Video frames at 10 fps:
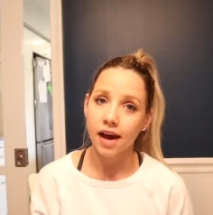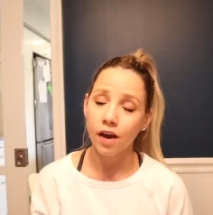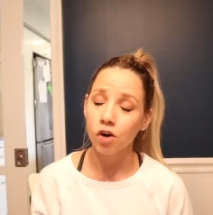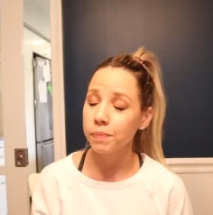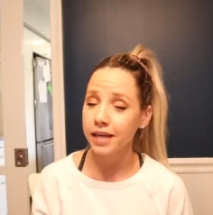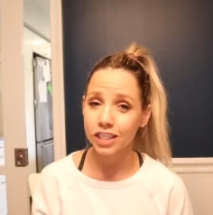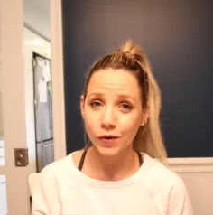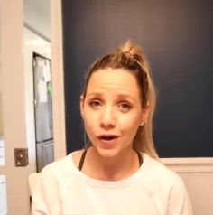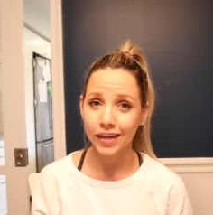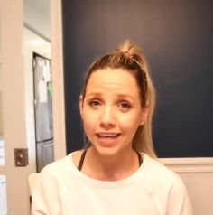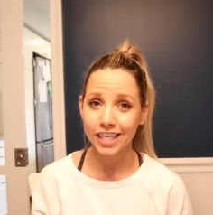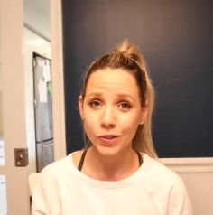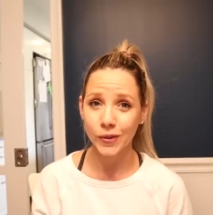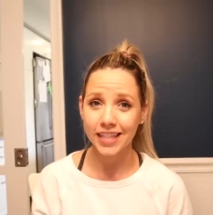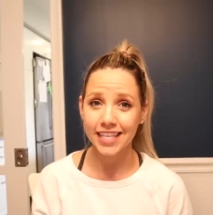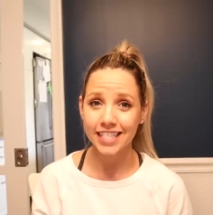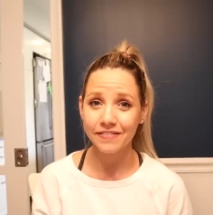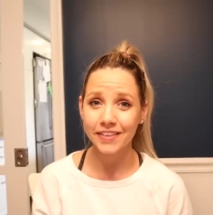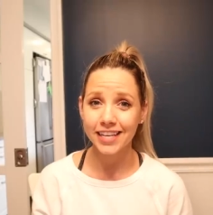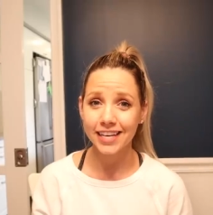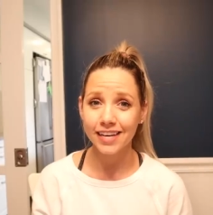I hope that you all enjoyed this video